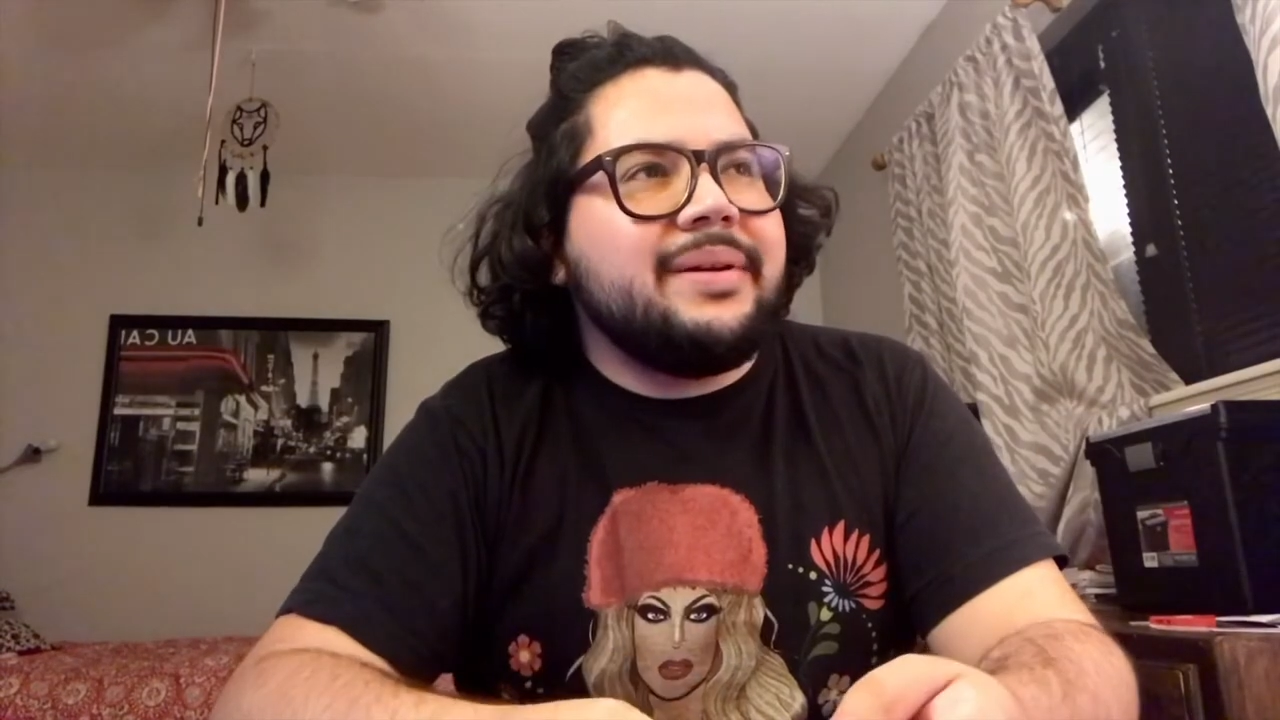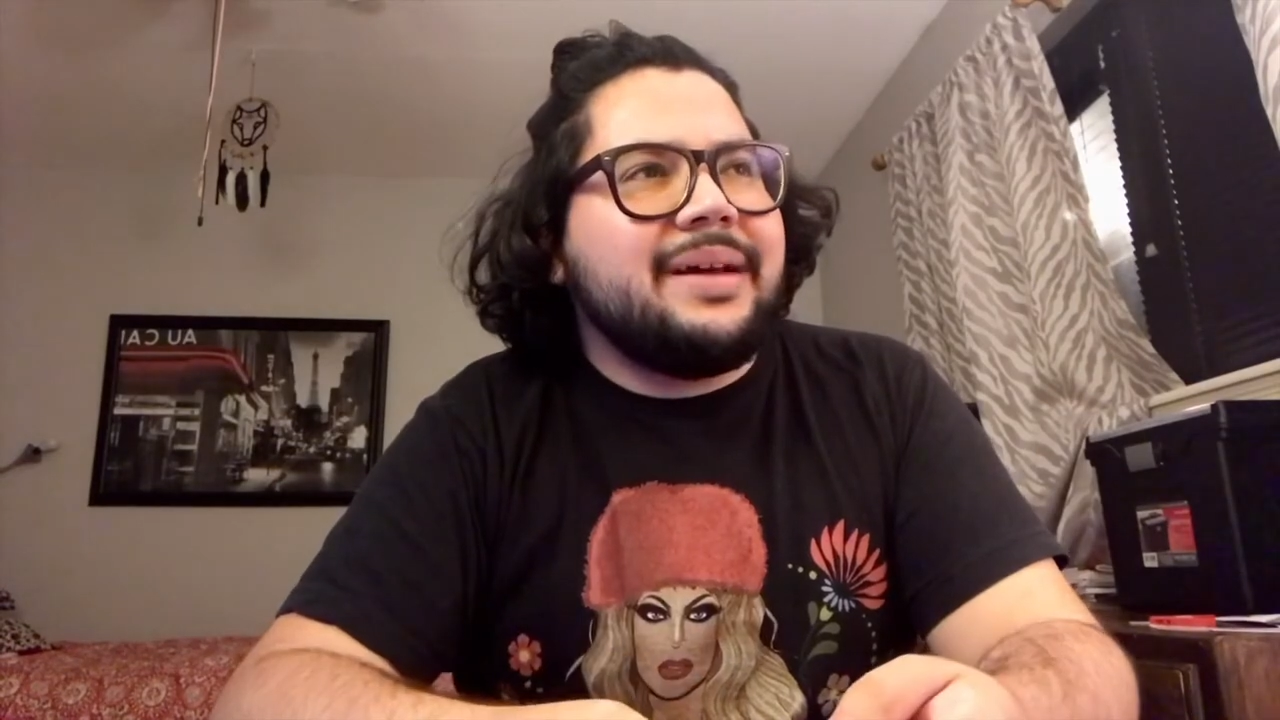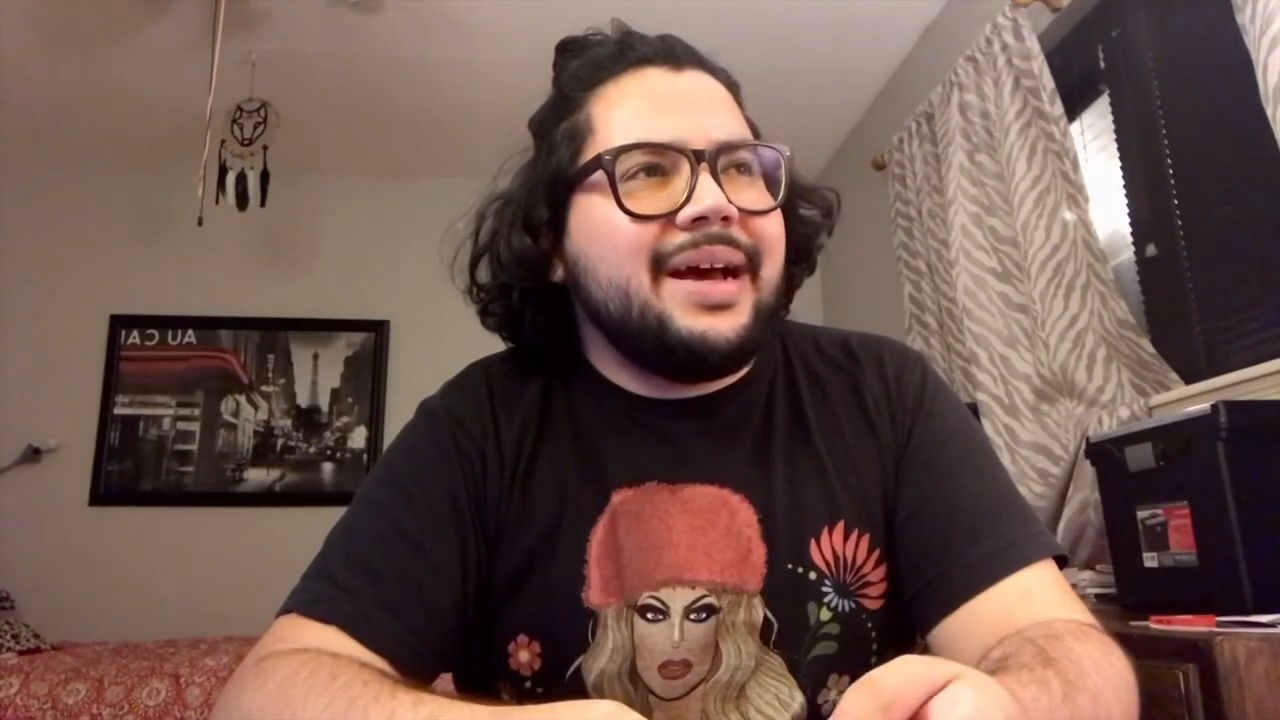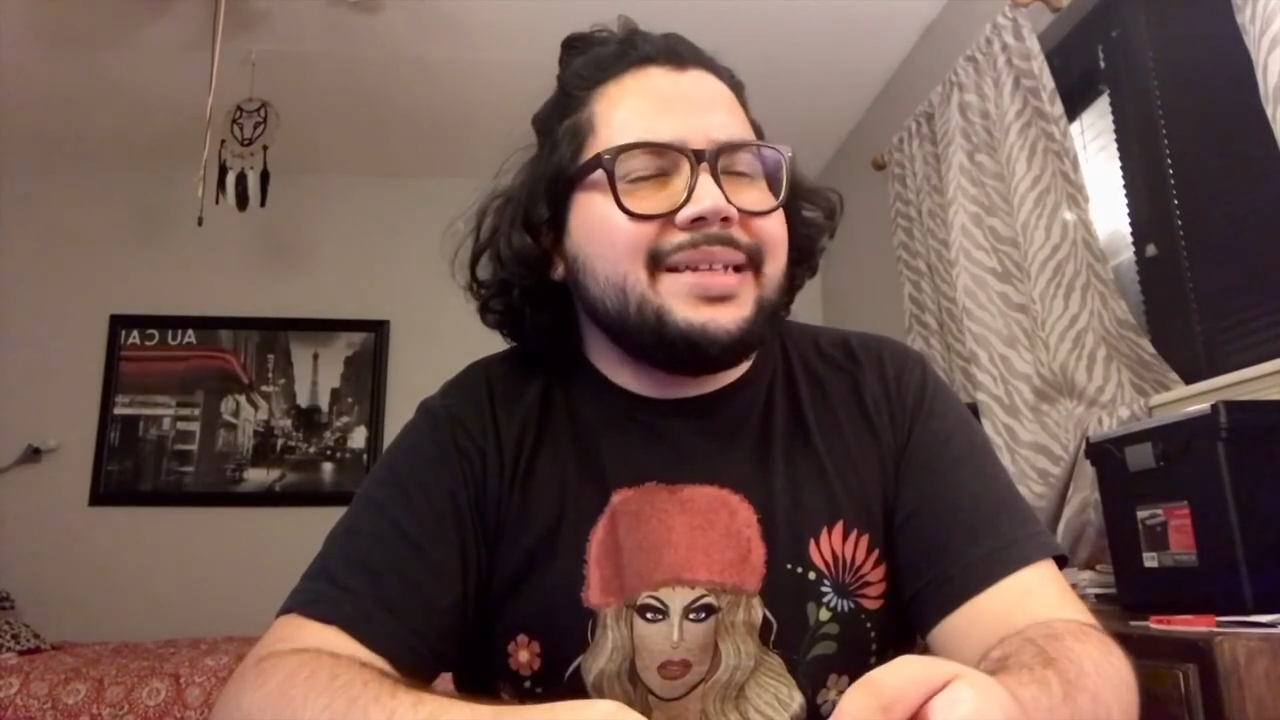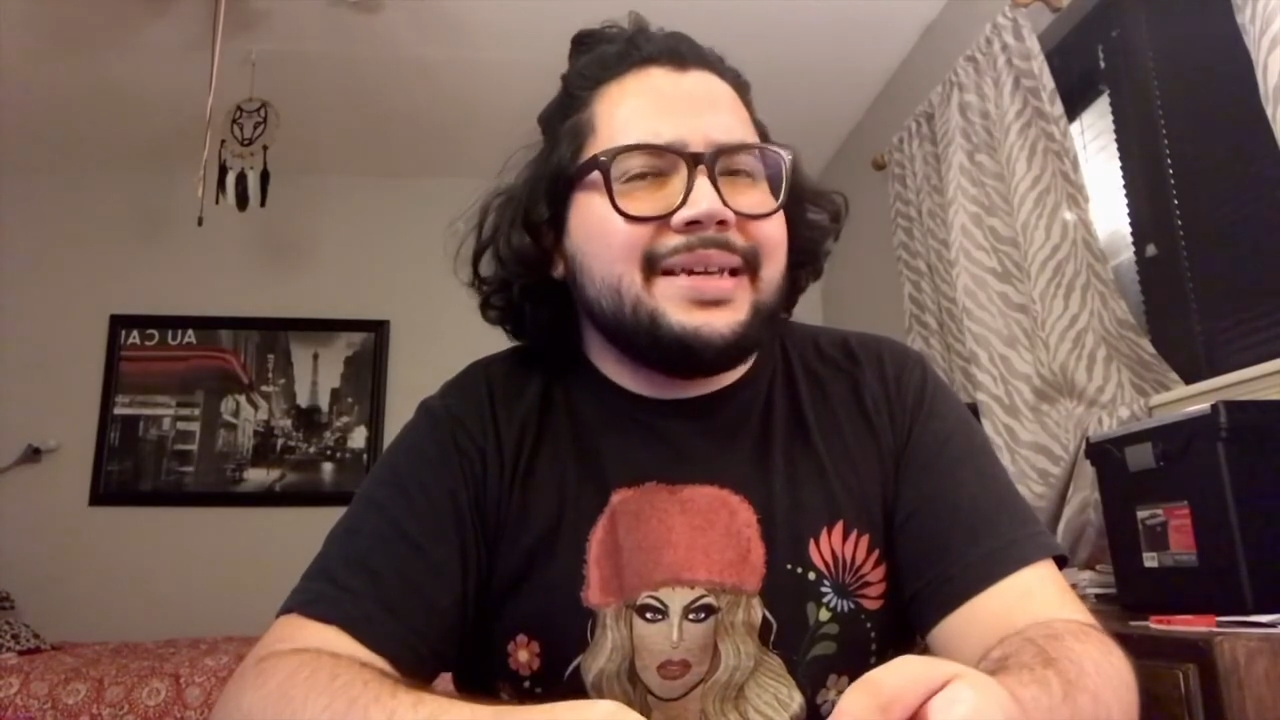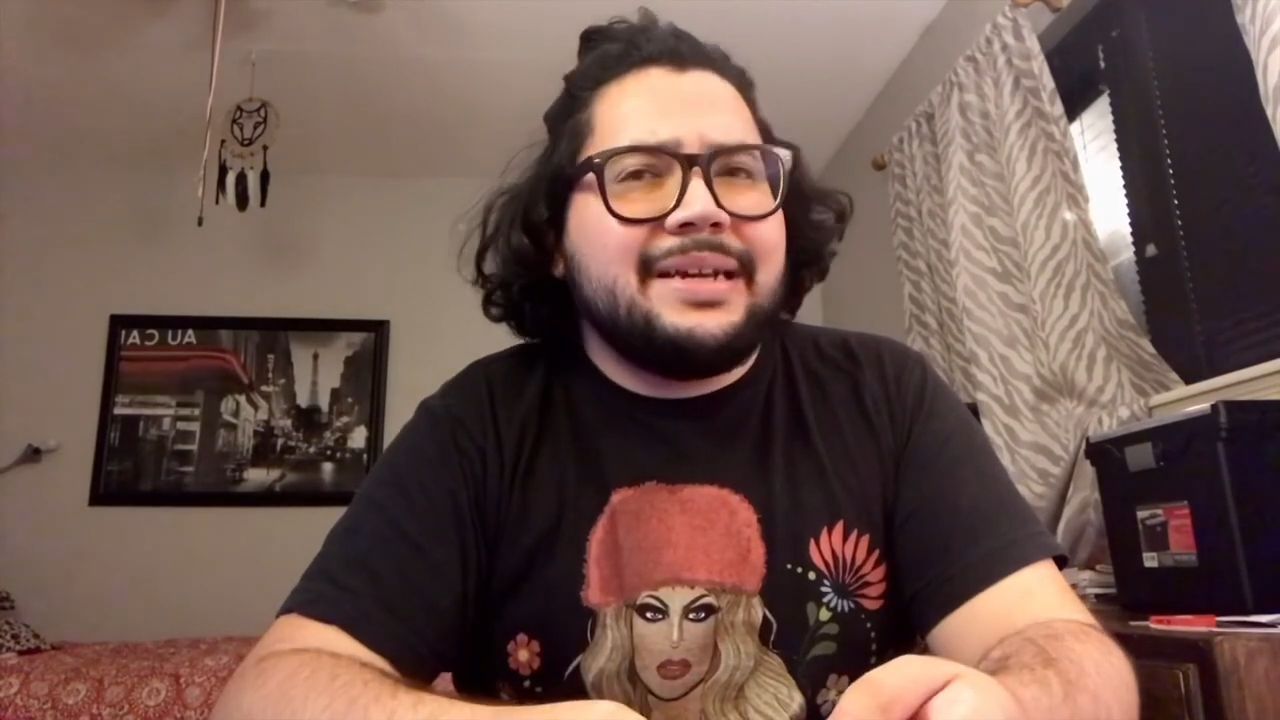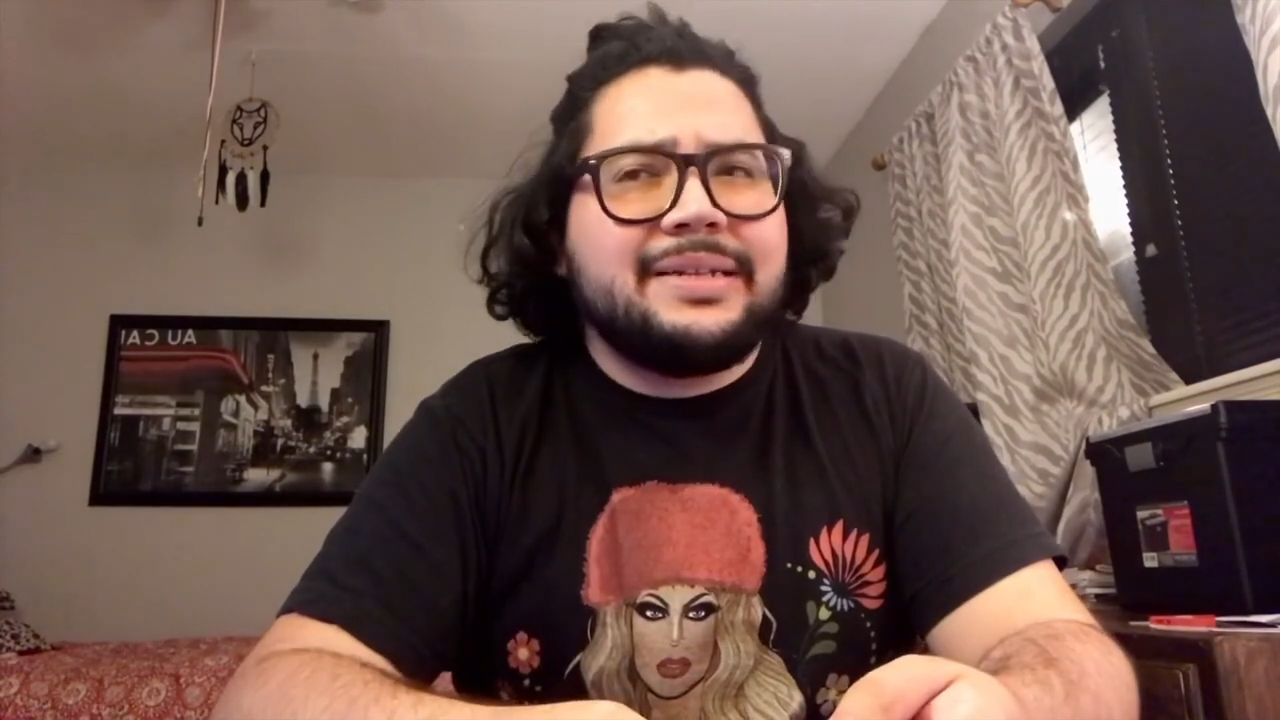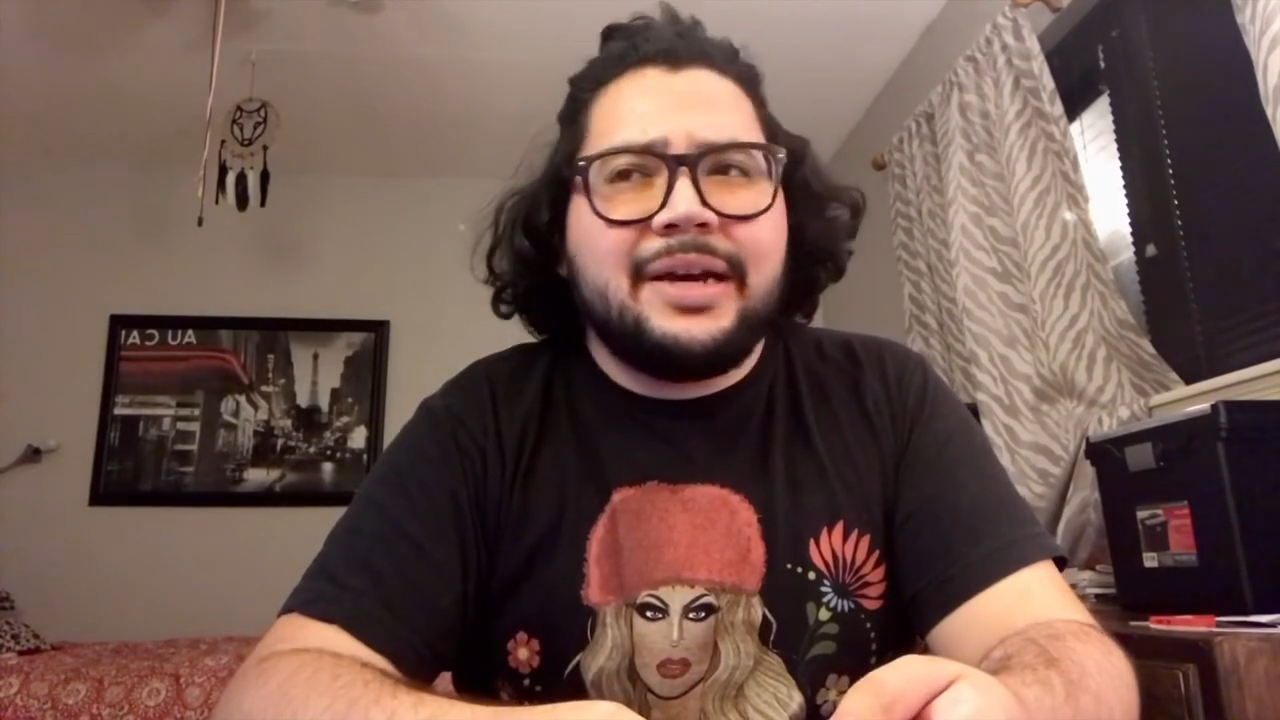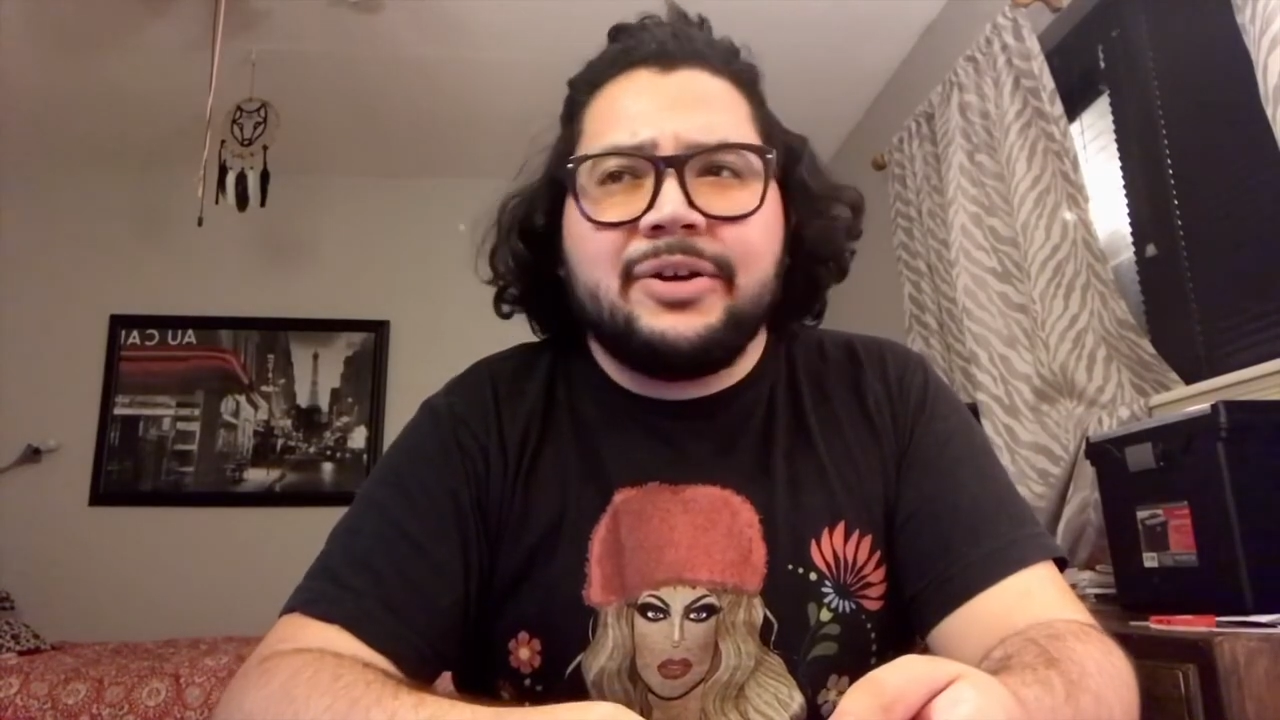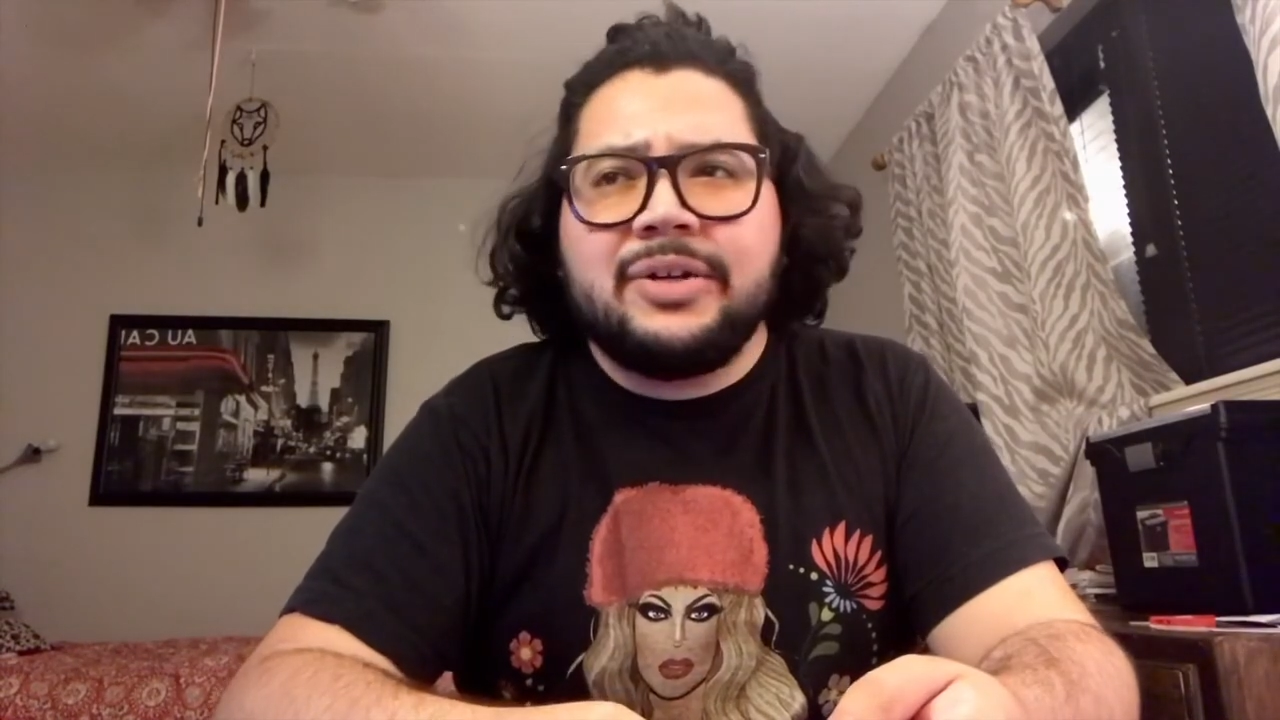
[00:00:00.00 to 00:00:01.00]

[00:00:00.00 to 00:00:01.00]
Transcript: I had to get a titer